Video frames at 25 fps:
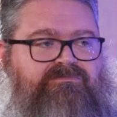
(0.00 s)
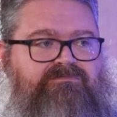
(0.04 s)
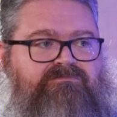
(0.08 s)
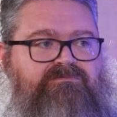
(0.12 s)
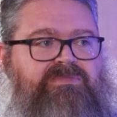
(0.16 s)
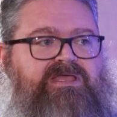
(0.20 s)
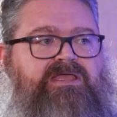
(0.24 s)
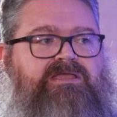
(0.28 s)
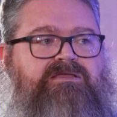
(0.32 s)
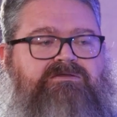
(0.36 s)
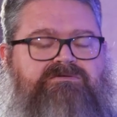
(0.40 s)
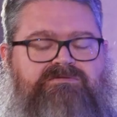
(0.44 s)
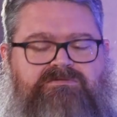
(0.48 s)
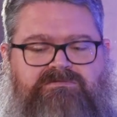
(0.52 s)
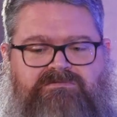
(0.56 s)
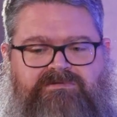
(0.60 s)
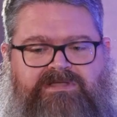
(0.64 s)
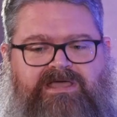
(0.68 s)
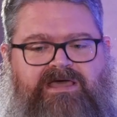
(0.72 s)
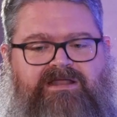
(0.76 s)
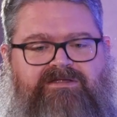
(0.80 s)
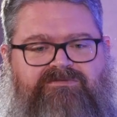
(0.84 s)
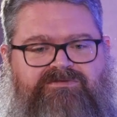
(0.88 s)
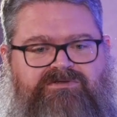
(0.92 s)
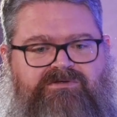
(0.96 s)
being
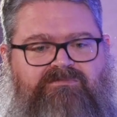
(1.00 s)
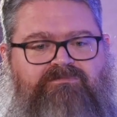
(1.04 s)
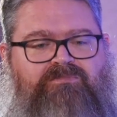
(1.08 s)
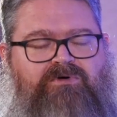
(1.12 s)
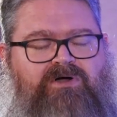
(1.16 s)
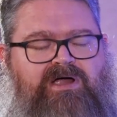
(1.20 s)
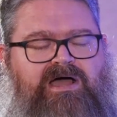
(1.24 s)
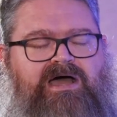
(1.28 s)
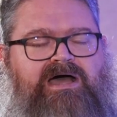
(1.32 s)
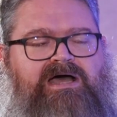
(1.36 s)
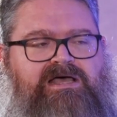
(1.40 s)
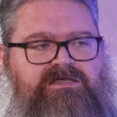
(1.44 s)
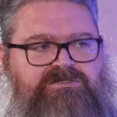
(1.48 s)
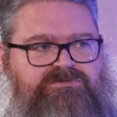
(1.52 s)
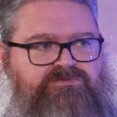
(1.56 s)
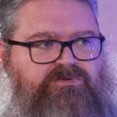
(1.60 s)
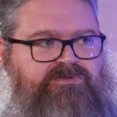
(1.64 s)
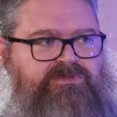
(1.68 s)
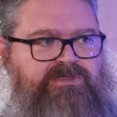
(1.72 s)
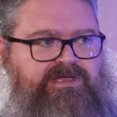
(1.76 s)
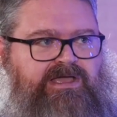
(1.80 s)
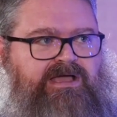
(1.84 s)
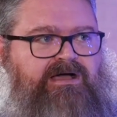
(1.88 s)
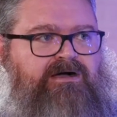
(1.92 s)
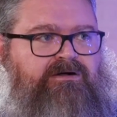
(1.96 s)
kind of surprised
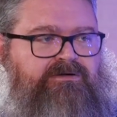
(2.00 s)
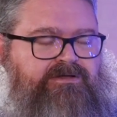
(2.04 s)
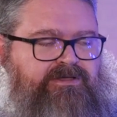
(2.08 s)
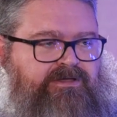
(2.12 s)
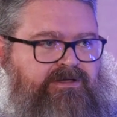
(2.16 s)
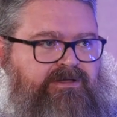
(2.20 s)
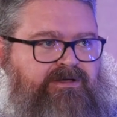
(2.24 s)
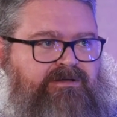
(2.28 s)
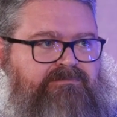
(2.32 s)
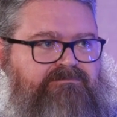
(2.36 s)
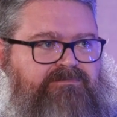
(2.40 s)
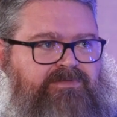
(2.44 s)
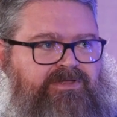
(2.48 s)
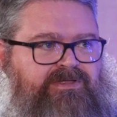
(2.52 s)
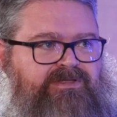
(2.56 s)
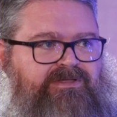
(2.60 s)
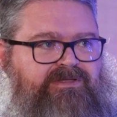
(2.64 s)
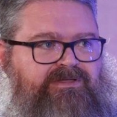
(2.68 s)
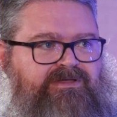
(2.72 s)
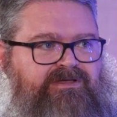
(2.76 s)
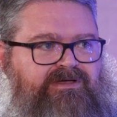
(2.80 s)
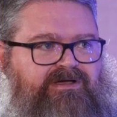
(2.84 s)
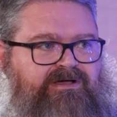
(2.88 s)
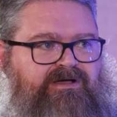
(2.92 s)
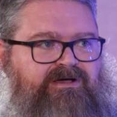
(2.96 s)
with the outcome
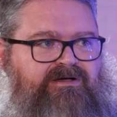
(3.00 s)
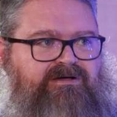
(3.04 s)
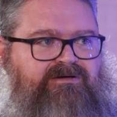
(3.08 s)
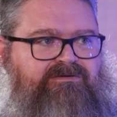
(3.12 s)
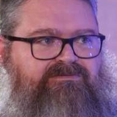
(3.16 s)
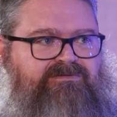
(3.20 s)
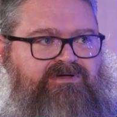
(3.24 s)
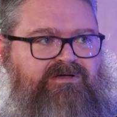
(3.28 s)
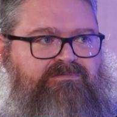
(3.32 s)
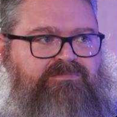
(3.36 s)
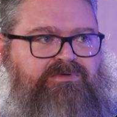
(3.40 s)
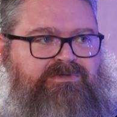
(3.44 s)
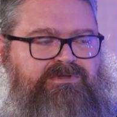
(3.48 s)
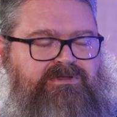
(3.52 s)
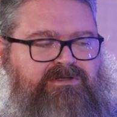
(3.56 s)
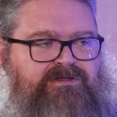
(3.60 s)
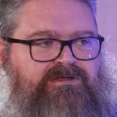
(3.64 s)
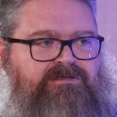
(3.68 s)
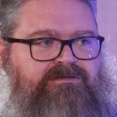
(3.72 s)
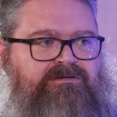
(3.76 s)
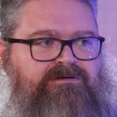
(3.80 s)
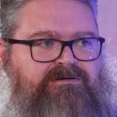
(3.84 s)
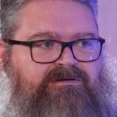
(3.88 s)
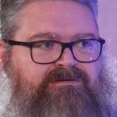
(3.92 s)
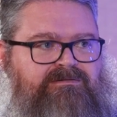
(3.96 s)
of a
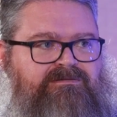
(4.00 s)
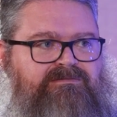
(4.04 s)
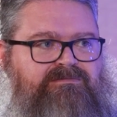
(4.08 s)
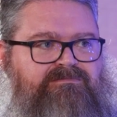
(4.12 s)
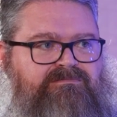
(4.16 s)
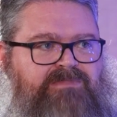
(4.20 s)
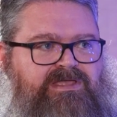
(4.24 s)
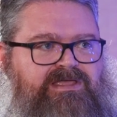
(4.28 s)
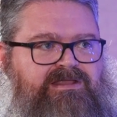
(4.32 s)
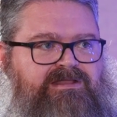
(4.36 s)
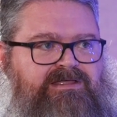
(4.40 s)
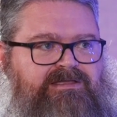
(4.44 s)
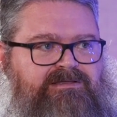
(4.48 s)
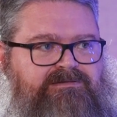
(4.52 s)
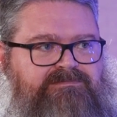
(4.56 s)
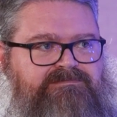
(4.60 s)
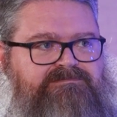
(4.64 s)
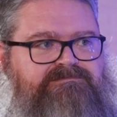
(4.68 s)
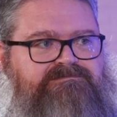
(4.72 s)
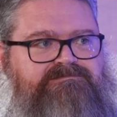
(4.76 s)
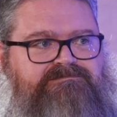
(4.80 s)
particular meeting.